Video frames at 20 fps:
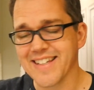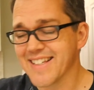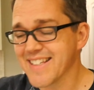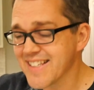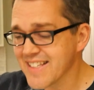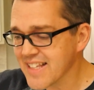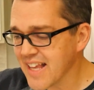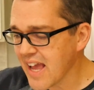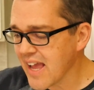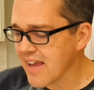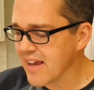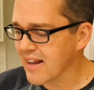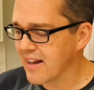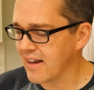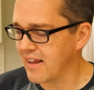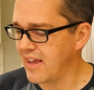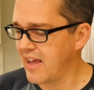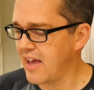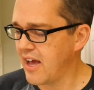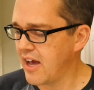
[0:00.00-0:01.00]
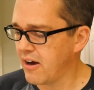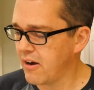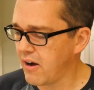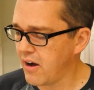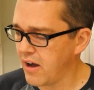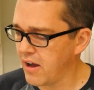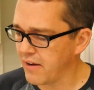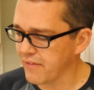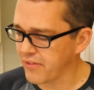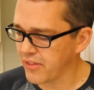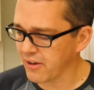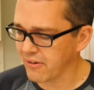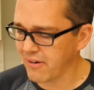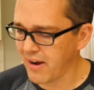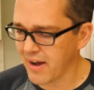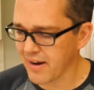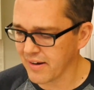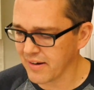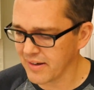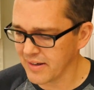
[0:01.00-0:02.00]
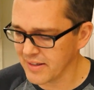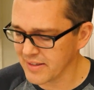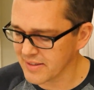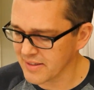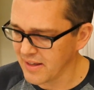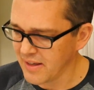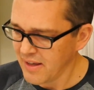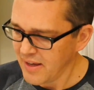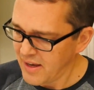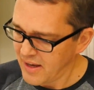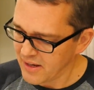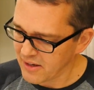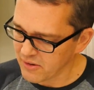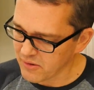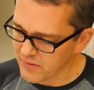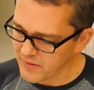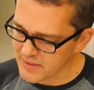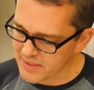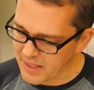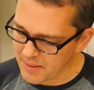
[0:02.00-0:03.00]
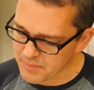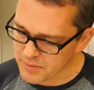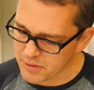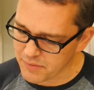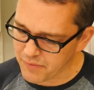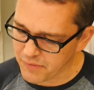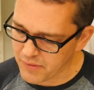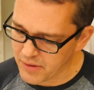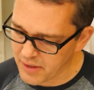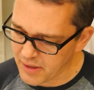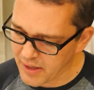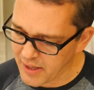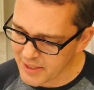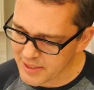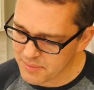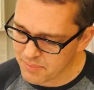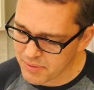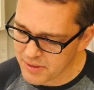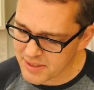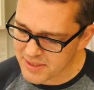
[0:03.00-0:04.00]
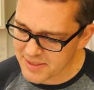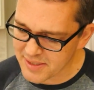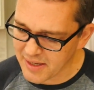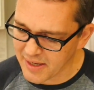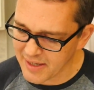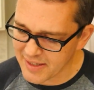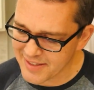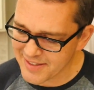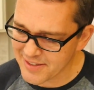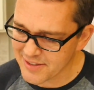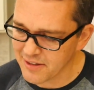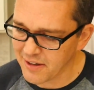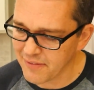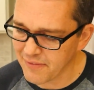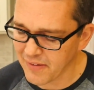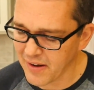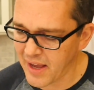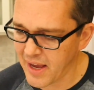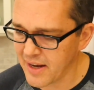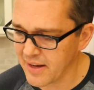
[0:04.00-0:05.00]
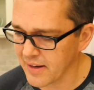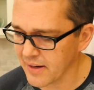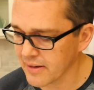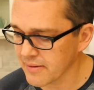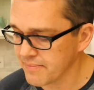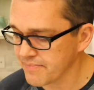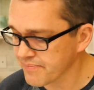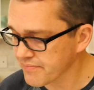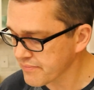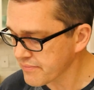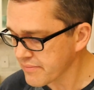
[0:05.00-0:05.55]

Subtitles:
exactly how high off the ground it is, and it always comes in for a nice, precise, soft landing.